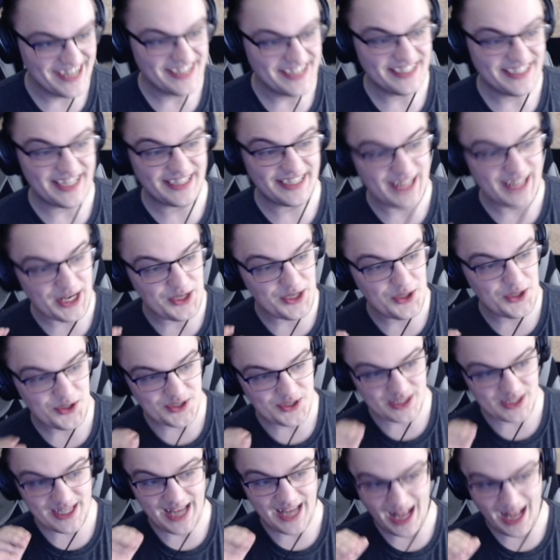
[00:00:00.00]
That they
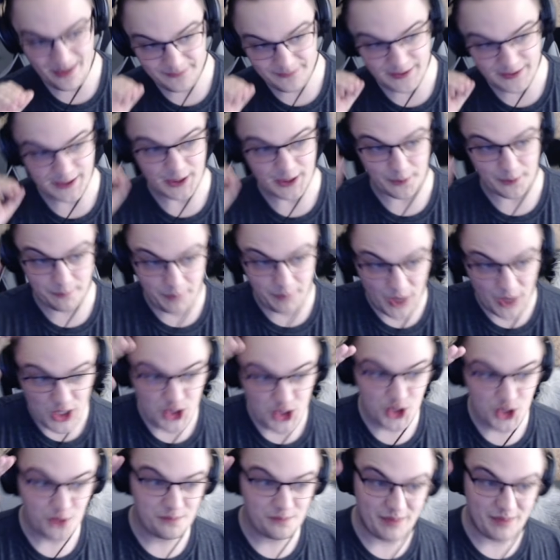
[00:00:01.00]
usually have like a
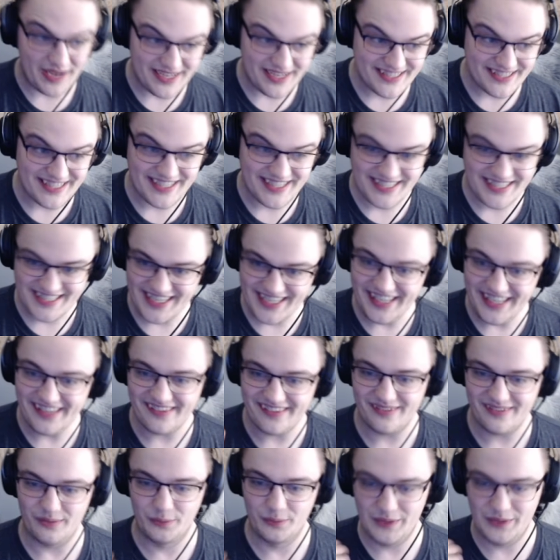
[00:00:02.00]
bunch of basic
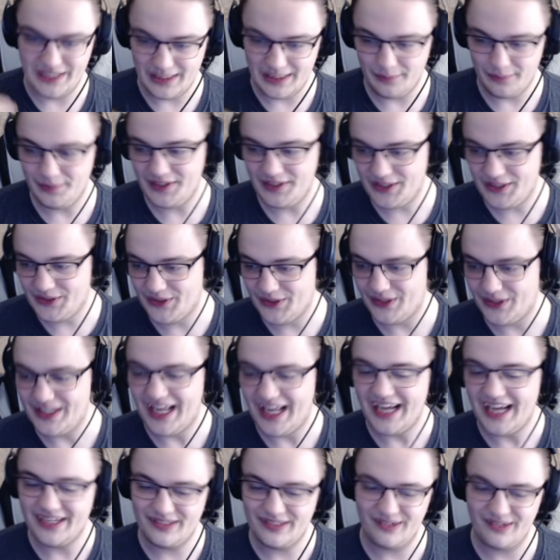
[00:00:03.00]
skills, really, really good
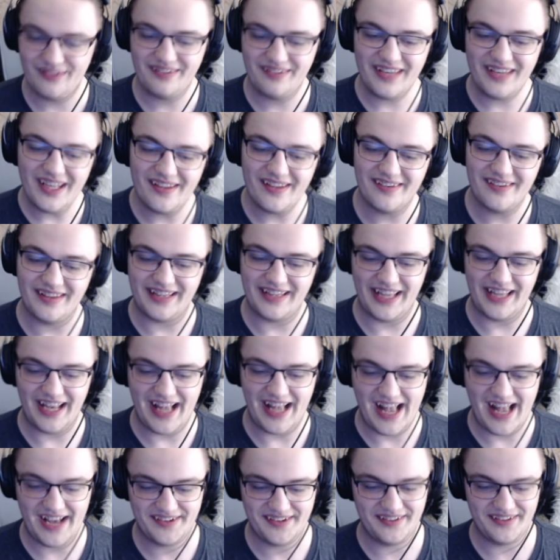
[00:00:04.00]
high tier skills that they
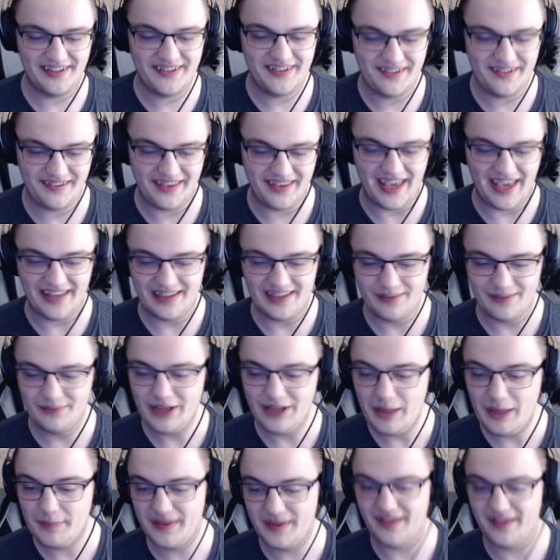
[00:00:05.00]
actually just gain not level
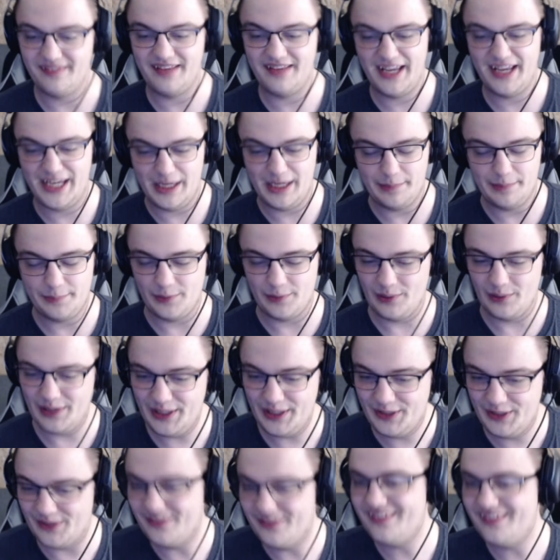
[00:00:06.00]
up because they keep rolling
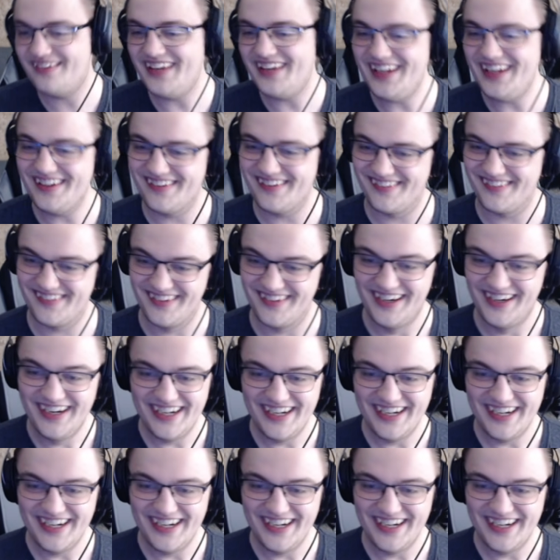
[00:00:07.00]
good skills.